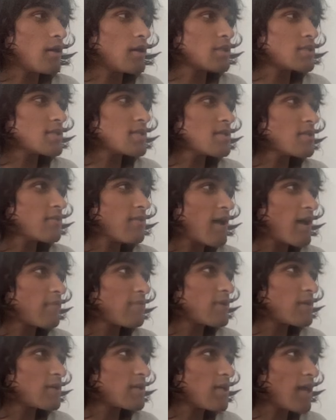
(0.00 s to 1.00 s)
instead of
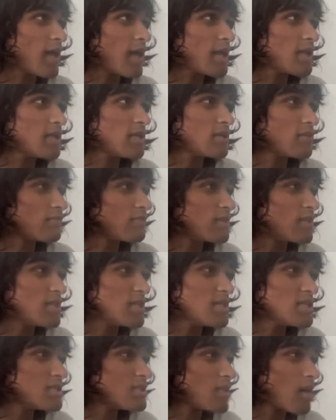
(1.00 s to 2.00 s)
having any of
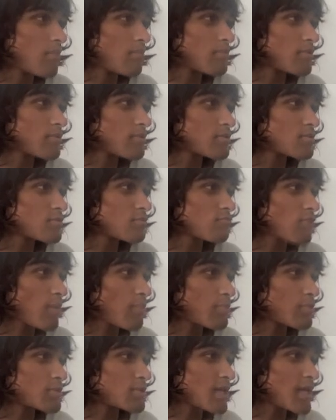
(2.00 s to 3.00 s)
these numbers
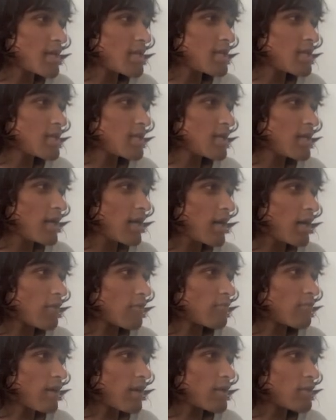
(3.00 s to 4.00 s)
represent our
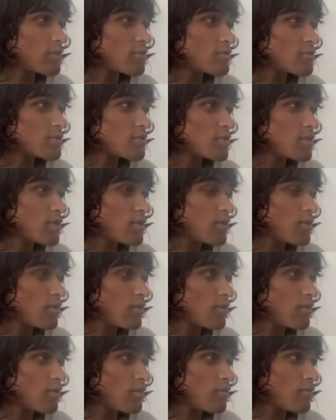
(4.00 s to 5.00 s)
values
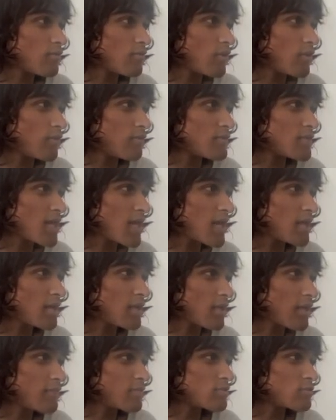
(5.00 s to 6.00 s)
of 10,
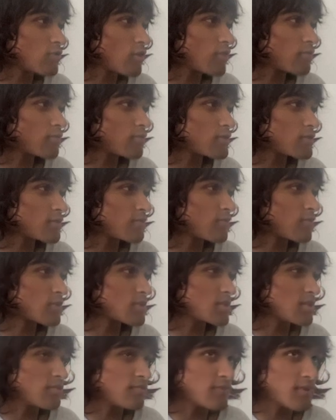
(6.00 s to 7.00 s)
11, 12, 13,
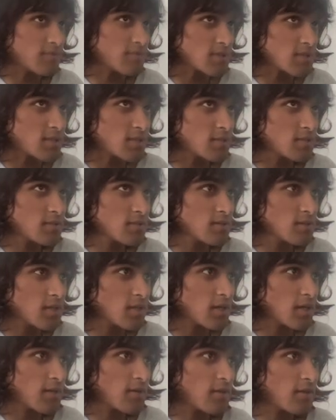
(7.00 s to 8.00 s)
14, and 15
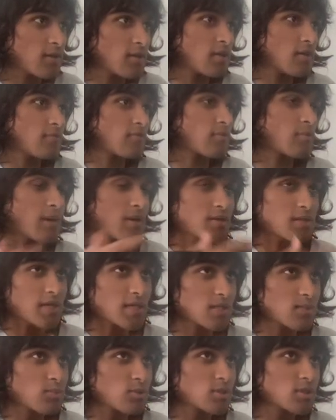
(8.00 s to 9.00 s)
from our
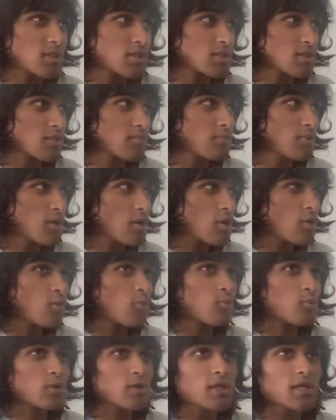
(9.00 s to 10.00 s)
decimal system,
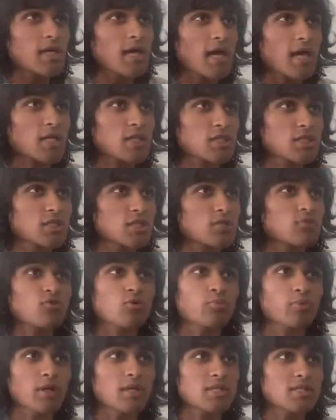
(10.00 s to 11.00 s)
we're going to actually just
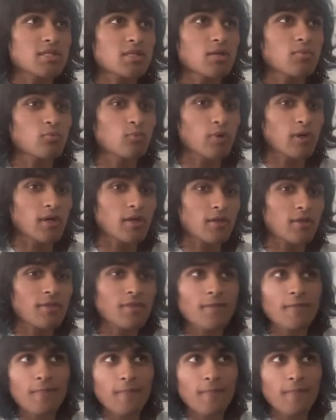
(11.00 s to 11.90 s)
replace them with